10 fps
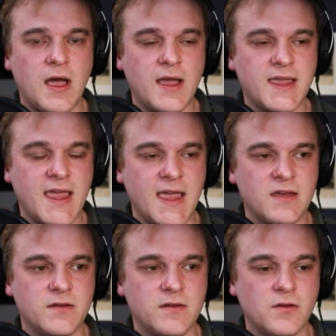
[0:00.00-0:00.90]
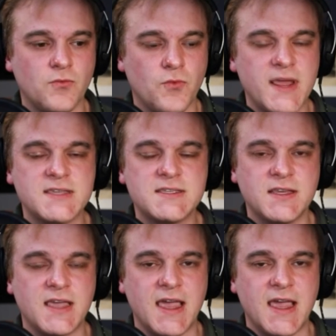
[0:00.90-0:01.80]
can race the
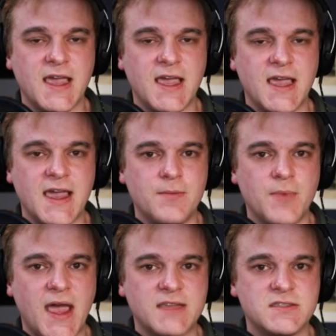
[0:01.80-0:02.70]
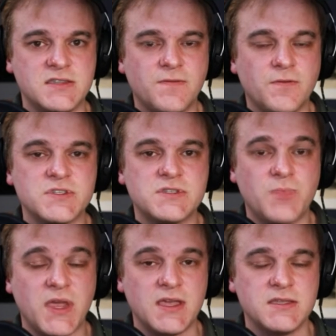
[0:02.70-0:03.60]
game at different
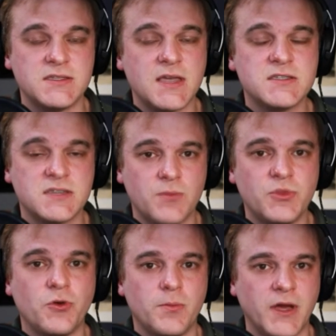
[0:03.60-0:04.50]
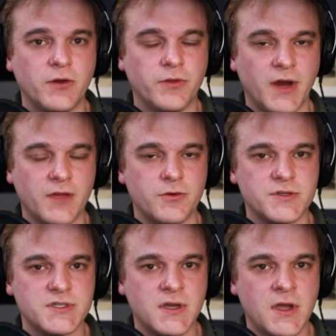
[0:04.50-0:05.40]
speeds. Some do it better than
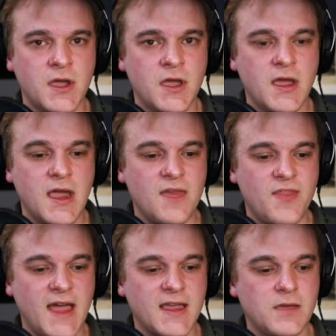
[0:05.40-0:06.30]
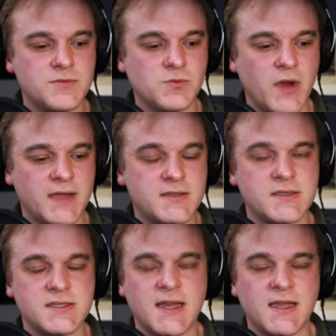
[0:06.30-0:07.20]
others. And that gives way to the
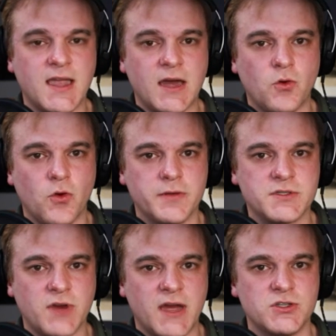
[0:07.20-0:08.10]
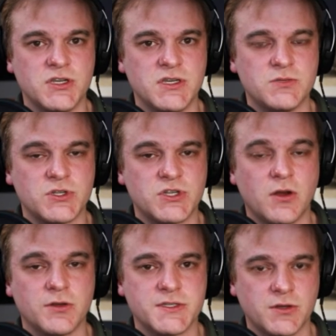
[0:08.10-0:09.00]
second category of strategies, which I call
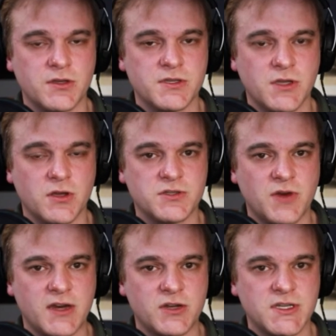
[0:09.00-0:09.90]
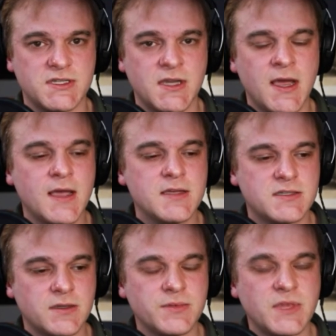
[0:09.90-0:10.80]
stall, strategies.
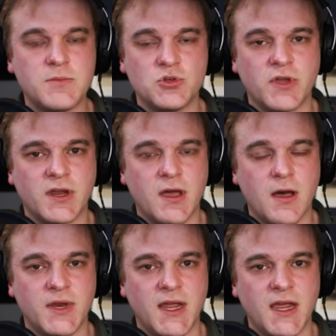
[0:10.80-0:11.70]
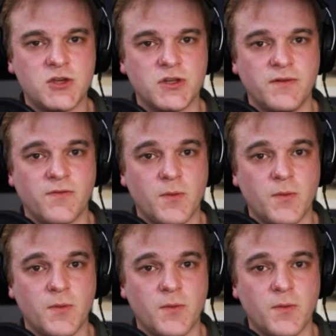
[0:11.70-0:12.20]
Sometimes you'll get a combination, and from